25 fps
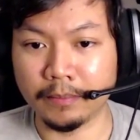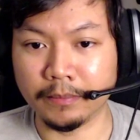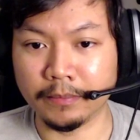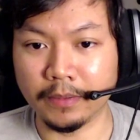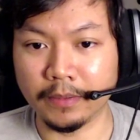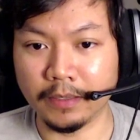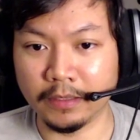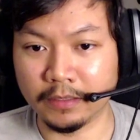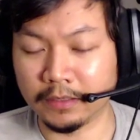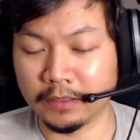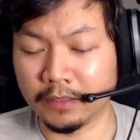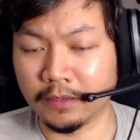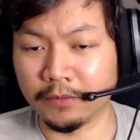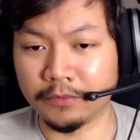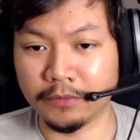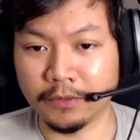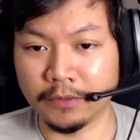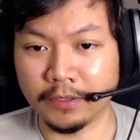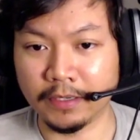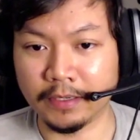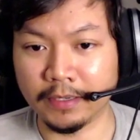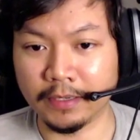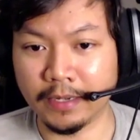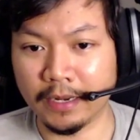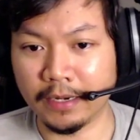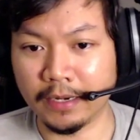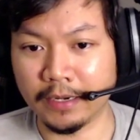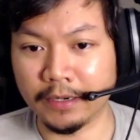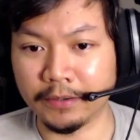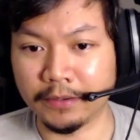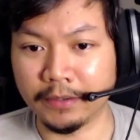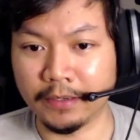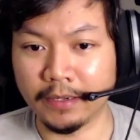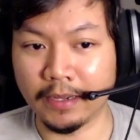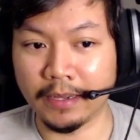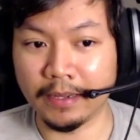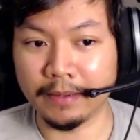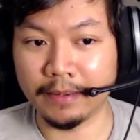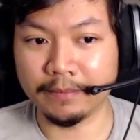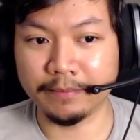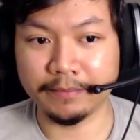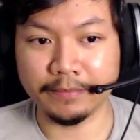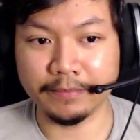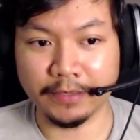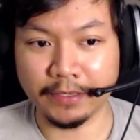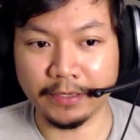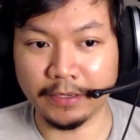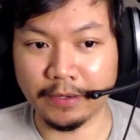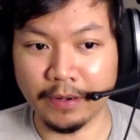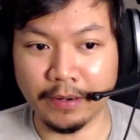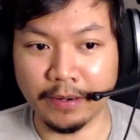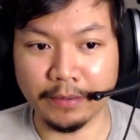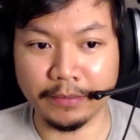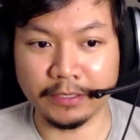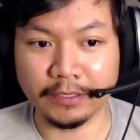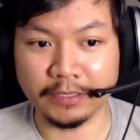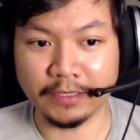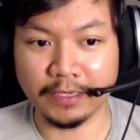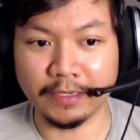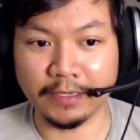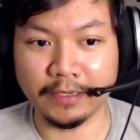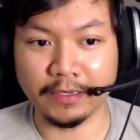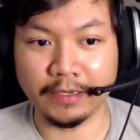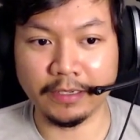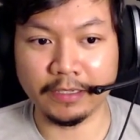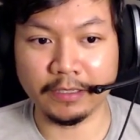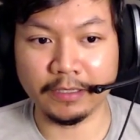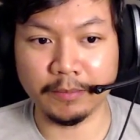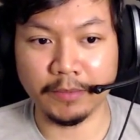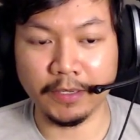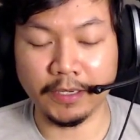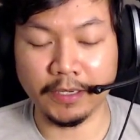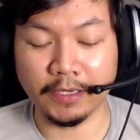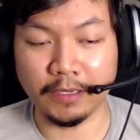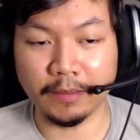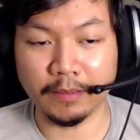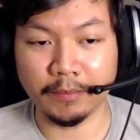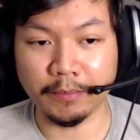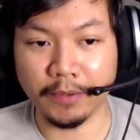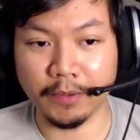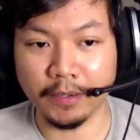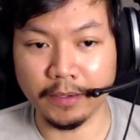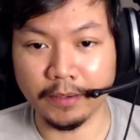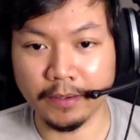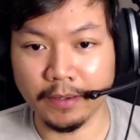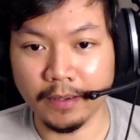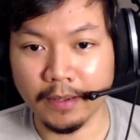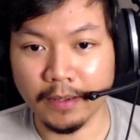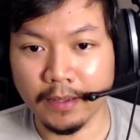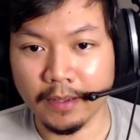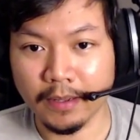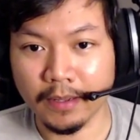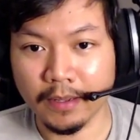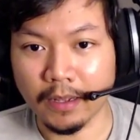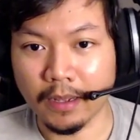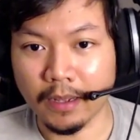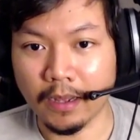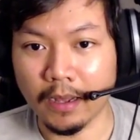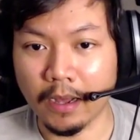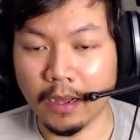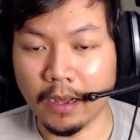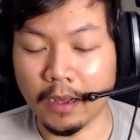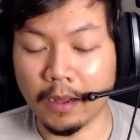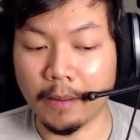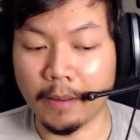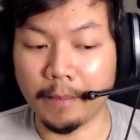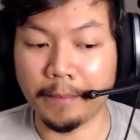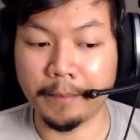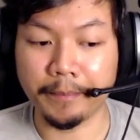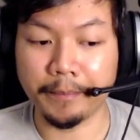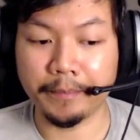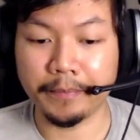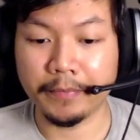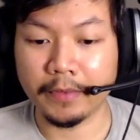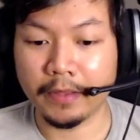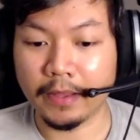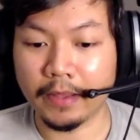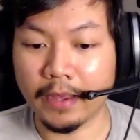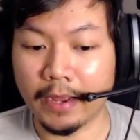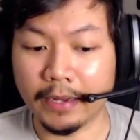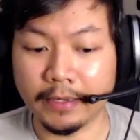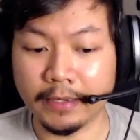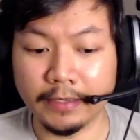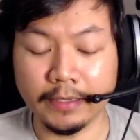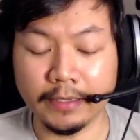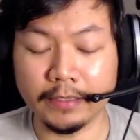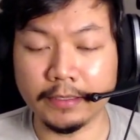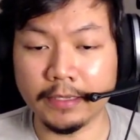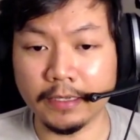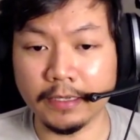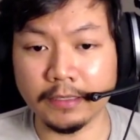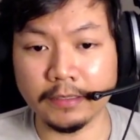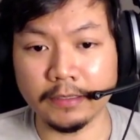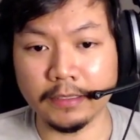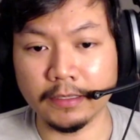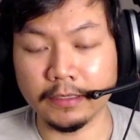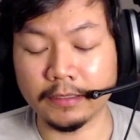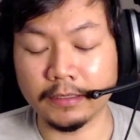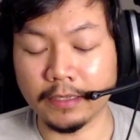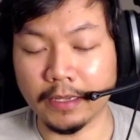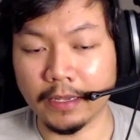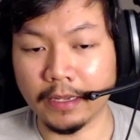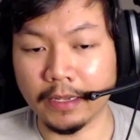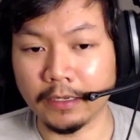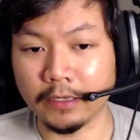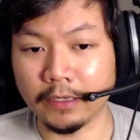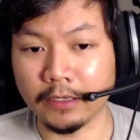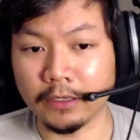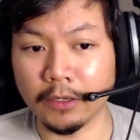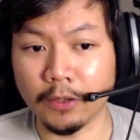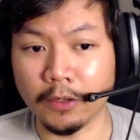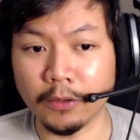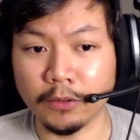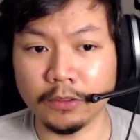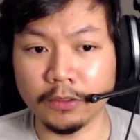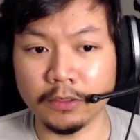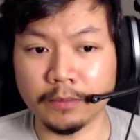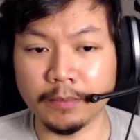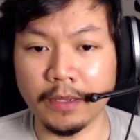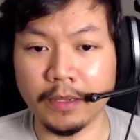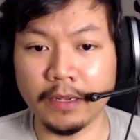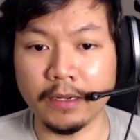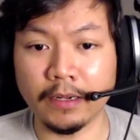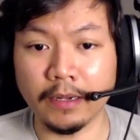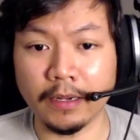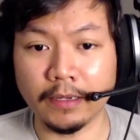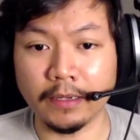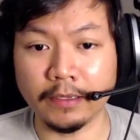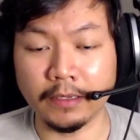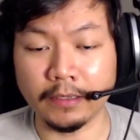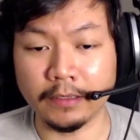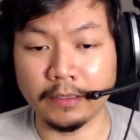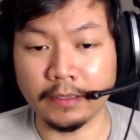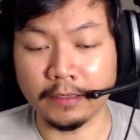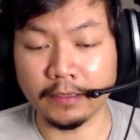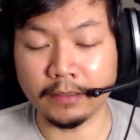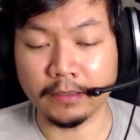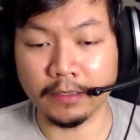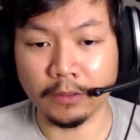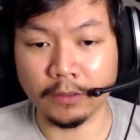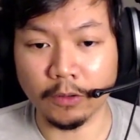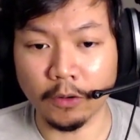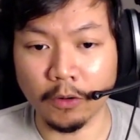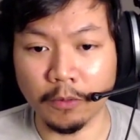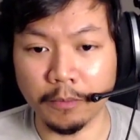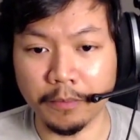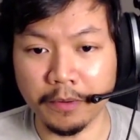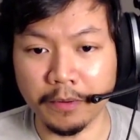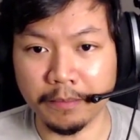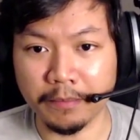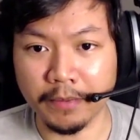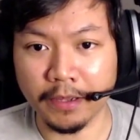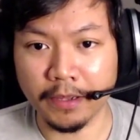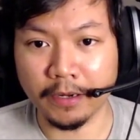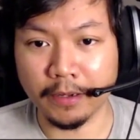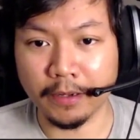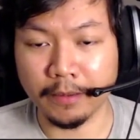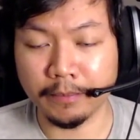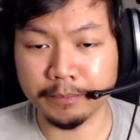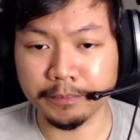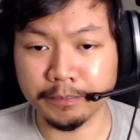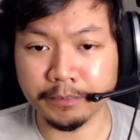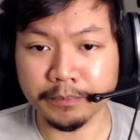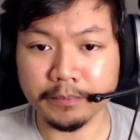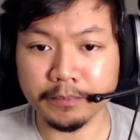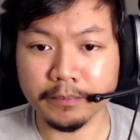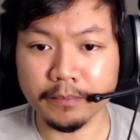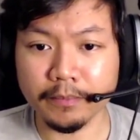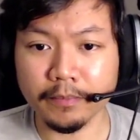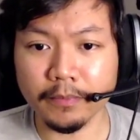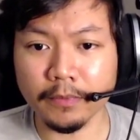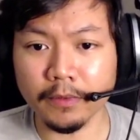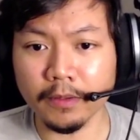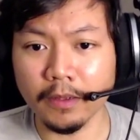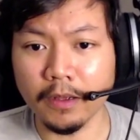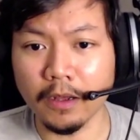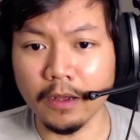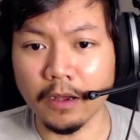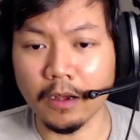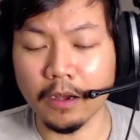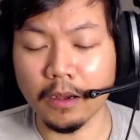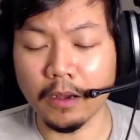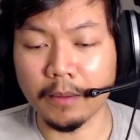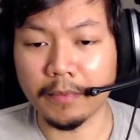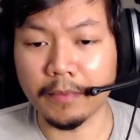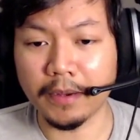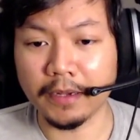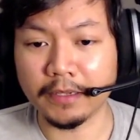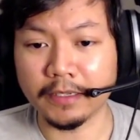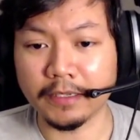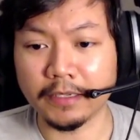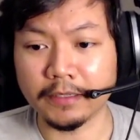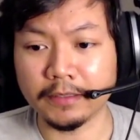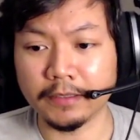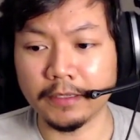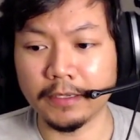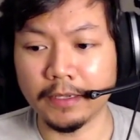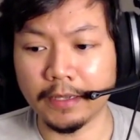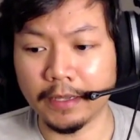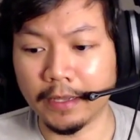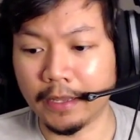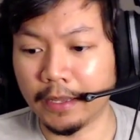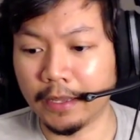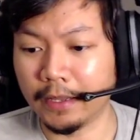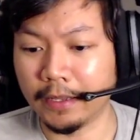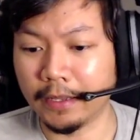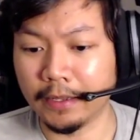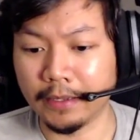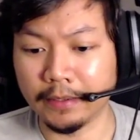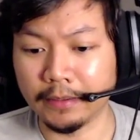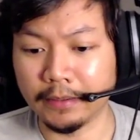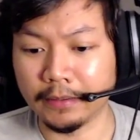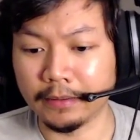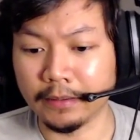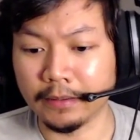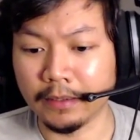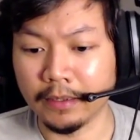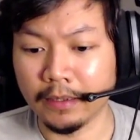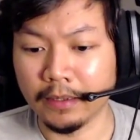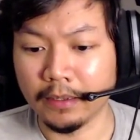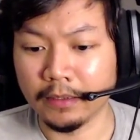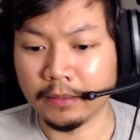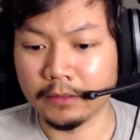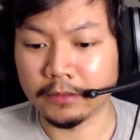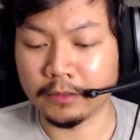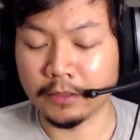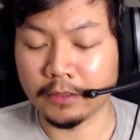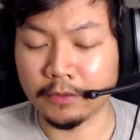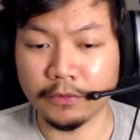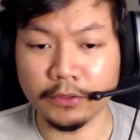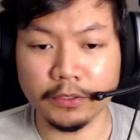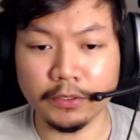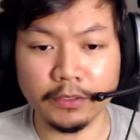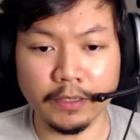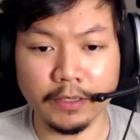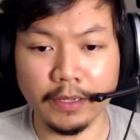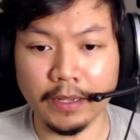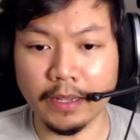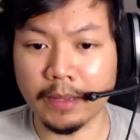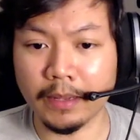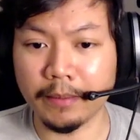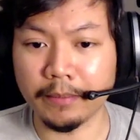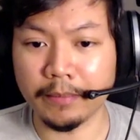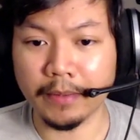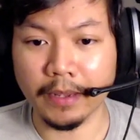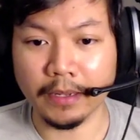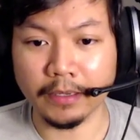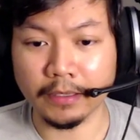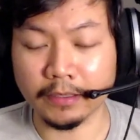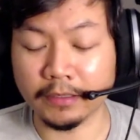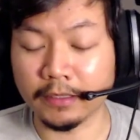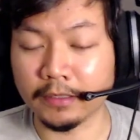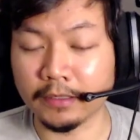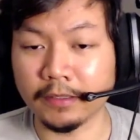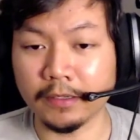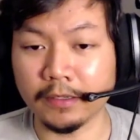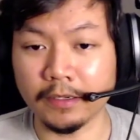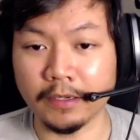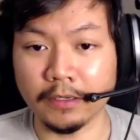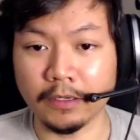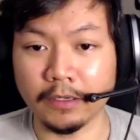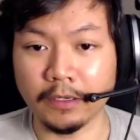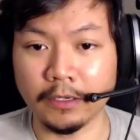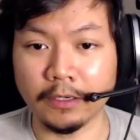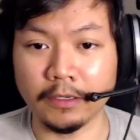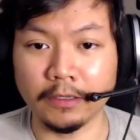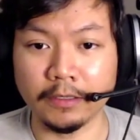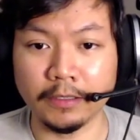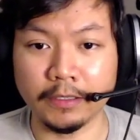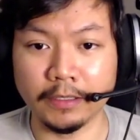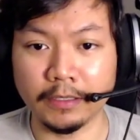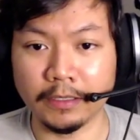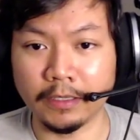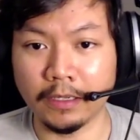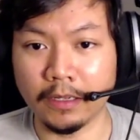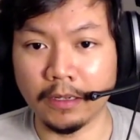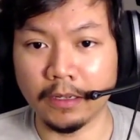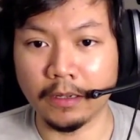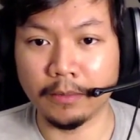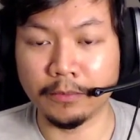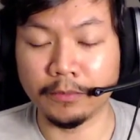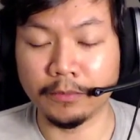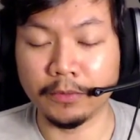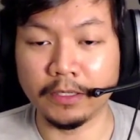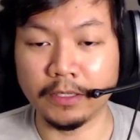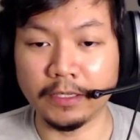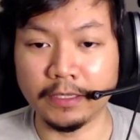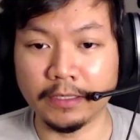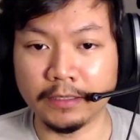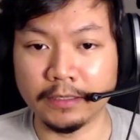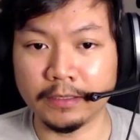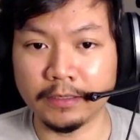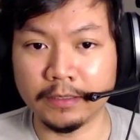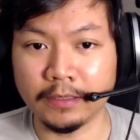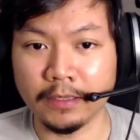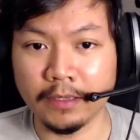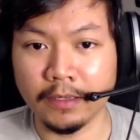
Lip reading: is suffering in that area, I wish I could explain it. But I did test this in closed beta. I did test in open beta. I tested it in Server Slam and I tested it in early release.